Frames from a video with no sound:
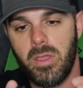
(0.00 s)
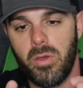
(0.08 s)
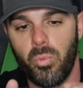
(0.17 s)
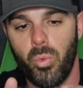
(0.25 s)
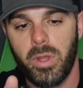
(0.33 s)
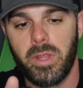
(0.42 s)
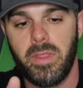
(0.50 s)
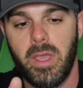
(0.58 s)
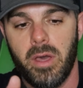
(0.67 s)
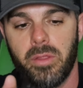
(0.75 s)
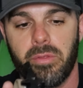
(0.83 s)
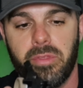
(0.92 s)
One of
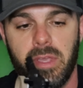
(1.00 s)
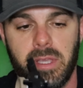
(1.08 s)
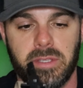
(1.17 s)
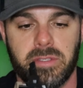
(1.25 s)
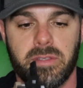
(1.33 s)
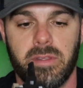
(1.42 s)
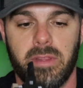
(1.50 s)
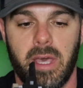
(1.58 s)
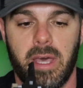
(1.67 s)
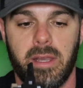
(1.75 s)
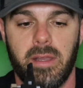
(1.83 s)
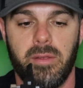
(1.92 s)
the other things
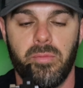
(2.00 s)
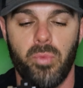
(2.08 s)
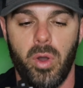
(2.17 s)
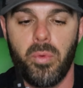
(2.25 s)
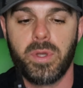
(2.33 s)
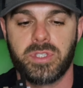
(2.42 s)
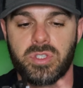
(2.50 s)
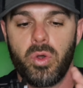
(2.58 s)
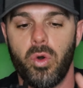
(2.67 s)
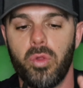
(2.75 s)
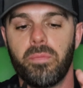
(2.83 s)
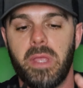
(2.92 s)
what
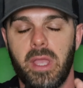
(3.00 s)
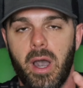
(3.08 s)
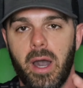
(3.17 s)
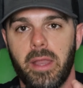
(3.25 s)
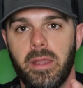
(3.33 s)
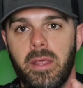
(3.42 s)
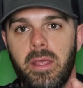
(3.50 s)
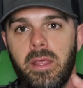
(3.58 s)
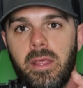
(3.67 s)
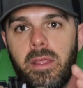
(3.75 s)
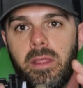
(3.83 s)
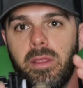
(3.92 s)
sold me on
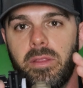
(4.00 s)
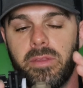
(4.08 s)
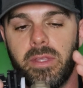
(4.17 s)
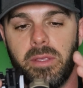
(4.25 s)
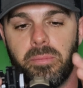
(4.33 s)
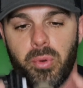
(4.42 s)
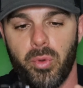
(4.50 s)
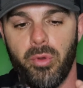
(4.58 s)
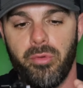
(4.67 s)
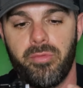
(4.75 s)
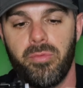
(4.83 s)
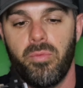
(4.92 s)
the
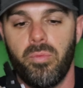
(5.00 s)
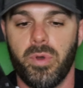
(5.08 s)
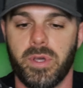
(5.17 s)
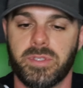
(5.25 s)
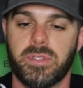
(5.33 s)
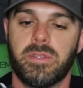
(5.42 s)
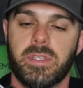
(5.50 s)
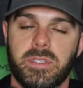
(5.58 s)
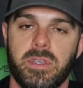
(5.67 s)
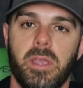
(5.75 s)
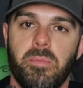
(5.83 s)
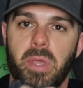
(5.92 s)
Pruf was the
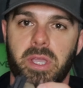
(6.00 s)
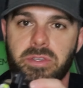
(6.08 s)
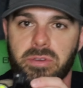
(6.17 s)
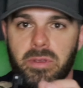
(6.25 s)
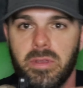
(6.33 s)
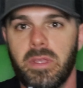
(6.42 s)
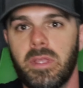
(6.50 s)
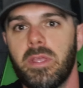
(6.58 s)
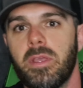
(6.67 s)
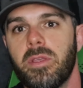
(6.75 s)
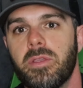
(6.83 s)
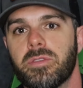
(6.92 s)
sight picture.
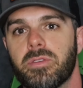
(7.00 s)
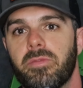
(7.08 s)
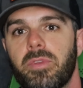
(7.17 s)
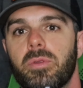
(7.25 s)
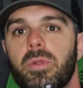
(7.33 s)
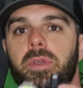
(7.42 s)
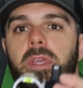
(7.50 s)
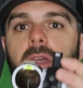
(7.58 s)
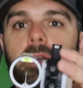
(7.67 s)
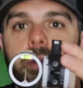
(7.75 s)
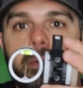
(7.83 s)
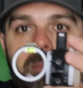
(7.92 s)
So if you look
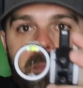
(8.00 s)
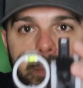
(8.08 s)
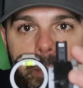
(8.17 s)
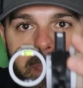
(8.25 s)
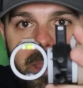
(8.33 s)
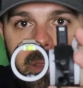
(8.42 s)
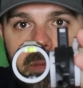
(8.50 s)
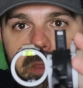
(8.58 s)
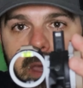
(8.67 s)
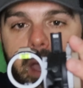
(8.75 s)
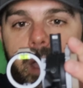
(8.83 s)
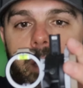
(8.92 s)
here,
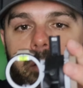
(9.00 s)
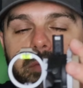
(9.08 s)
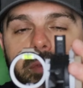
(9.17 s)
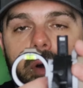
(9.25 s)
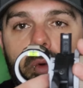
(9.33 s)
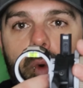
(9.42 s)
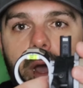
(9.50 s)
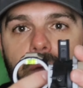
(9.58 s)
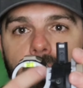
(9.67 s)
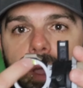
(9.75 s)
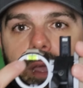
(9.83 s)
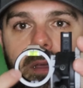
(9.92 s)
they have a white
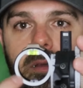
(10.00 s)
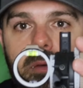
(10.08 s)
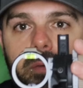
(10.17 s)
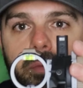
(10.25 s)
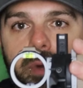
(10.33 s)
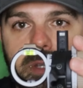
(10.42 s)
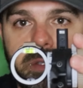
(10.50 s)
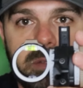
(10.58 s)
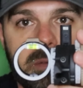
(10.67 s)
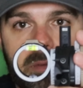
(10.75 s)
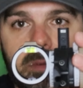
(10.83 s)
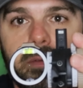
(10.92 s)
ring,
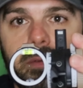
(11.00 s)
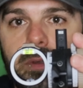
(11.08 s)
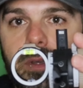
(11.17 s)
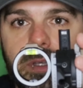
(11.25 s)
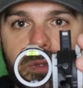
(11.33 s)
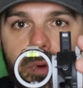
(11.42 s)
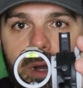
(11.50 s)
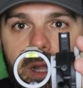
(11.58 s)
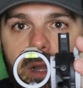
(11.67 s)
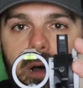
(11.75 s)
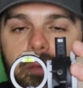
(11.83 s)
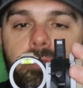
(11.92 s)
which is what I
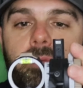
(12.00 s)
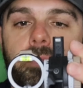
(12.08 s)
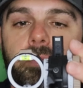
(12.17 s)
love